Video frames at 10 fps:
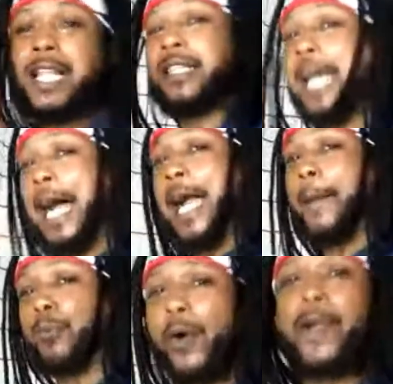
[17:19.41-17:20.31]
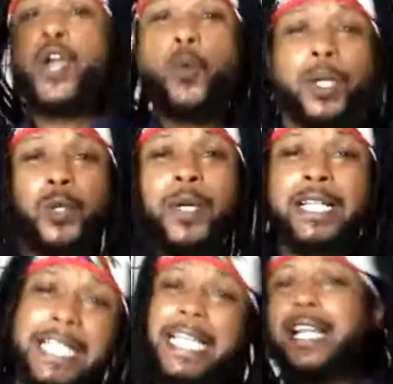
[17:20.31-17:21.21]
Library. What do
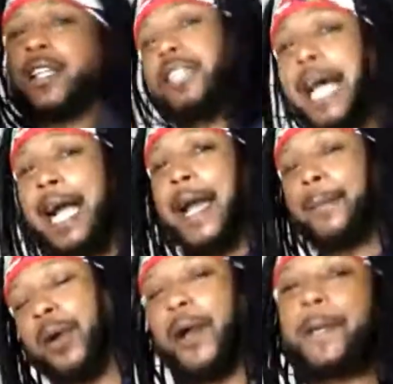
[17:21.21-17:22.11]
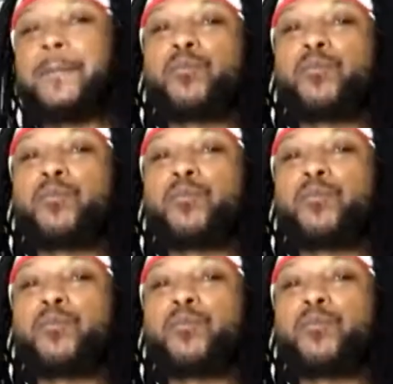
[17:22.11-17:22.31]
we need? Library.